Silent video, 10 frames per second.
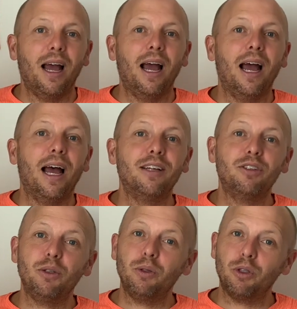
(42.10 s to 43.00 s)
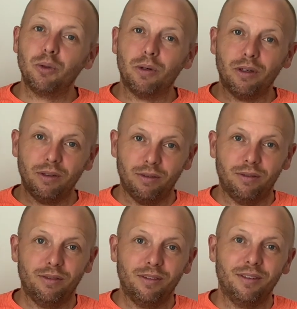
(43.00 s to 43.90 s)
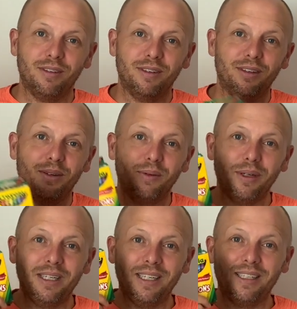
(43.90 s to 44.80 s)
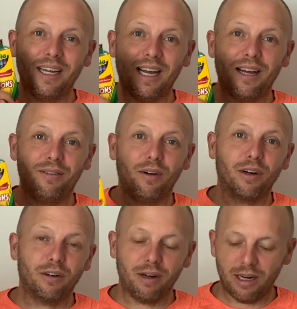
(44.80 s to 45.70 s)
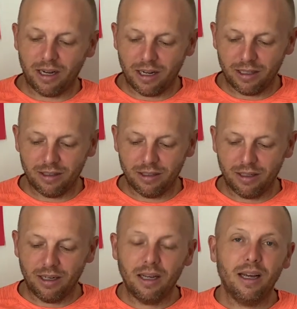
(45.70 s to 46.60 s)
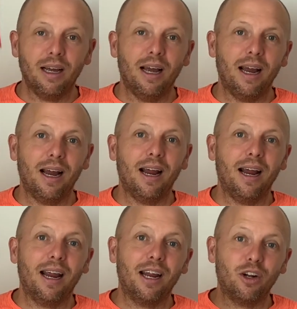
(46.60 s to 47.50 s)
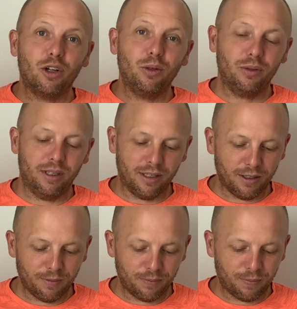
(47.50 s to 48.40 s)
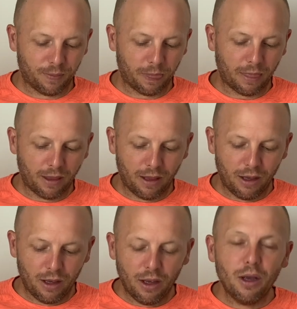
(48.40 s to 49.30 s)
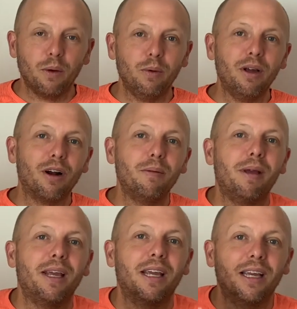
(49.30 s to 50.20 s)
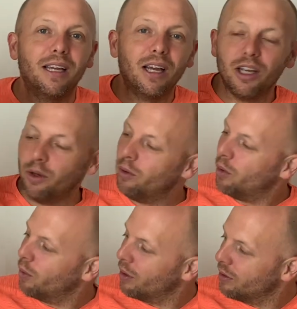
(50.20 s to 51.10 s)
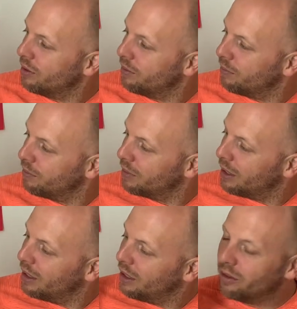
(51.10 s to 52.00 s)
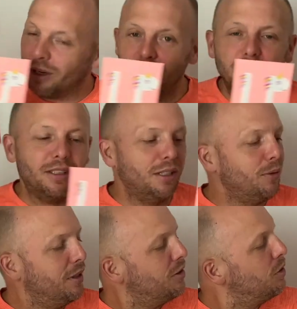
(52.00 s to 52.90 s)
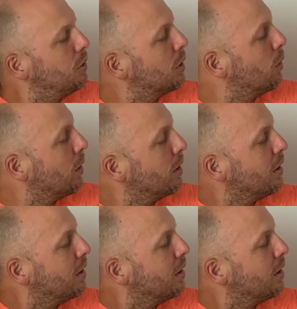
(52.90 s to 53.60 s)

As usual, we need to have our crayons and a glue stick. We are making unicorns. So as you can see with this unicorn,